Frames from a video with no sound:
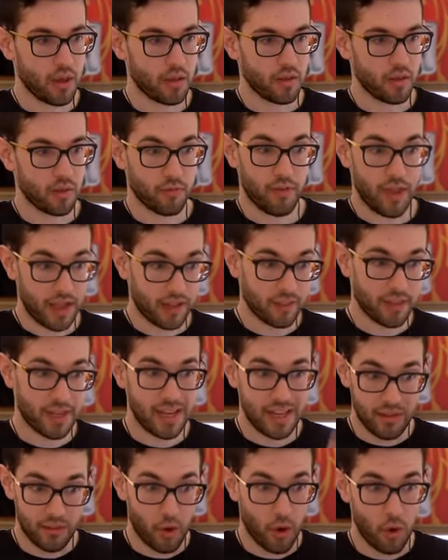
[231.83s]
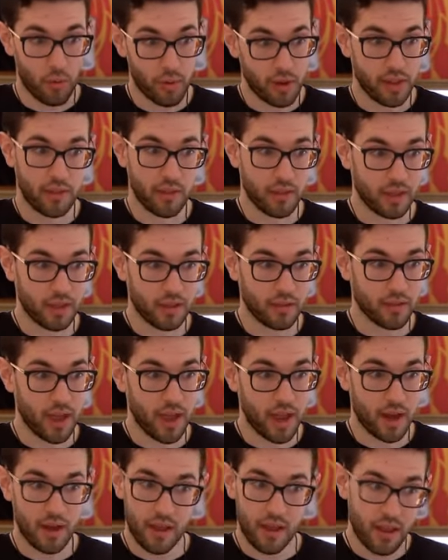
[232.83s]
The fact that he's already thinking
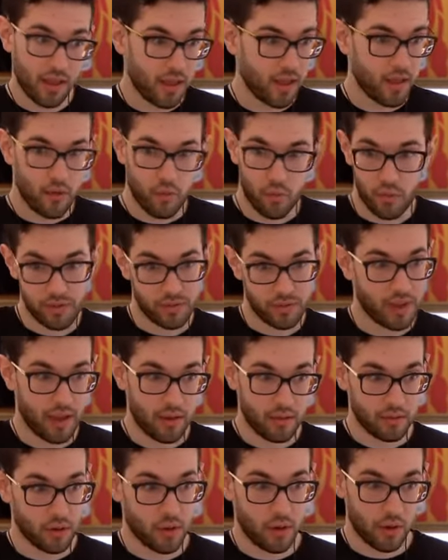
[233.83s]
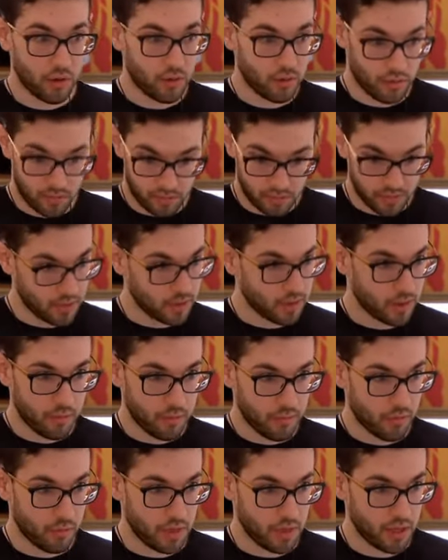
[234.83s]
that once Kev's gone, he's going to come
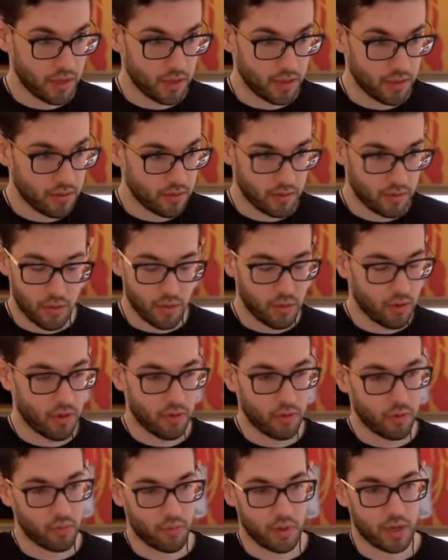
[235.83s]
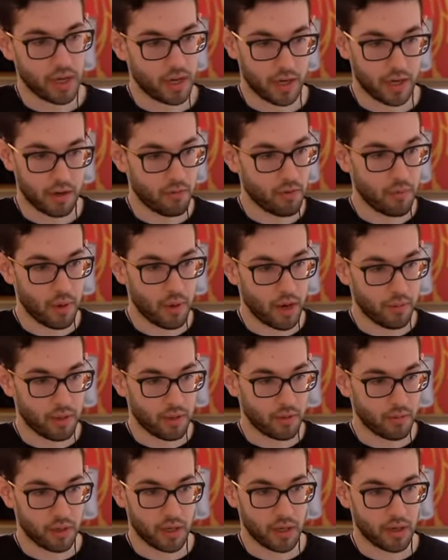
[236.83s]
for me. So we got to get rid of Bobby.
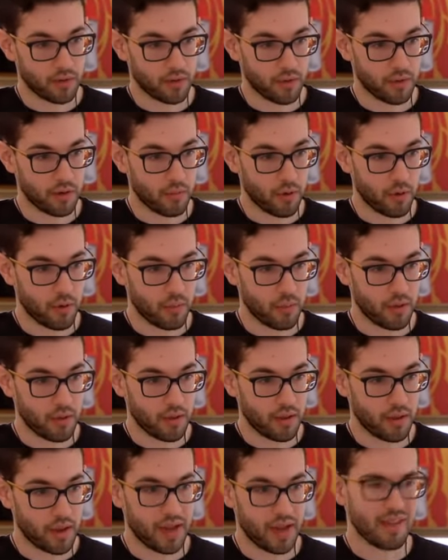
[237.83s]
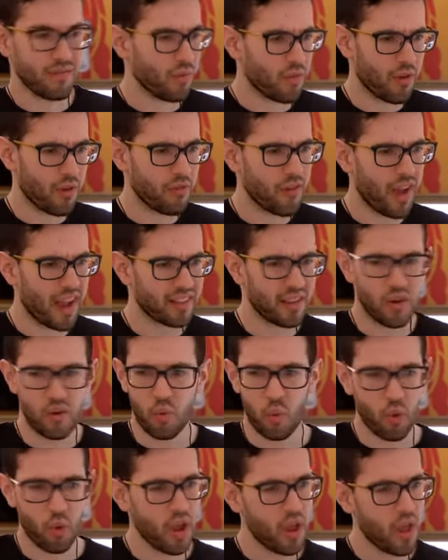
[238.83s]
We got to send him home. And the fact that
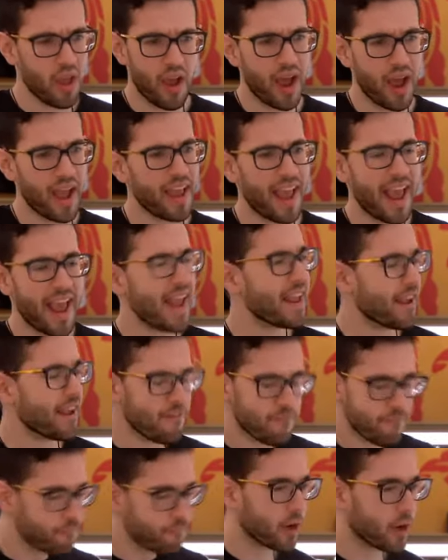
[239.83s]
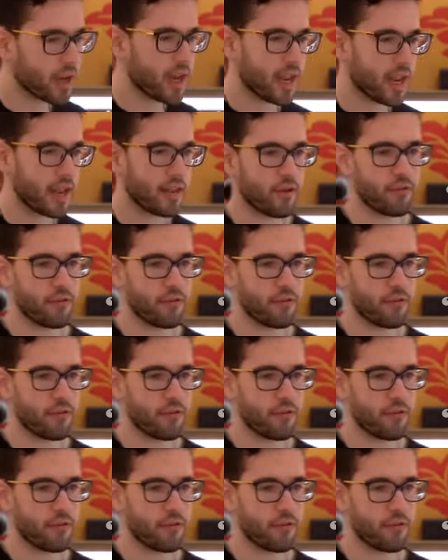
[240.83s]
I hate, I fucking hate the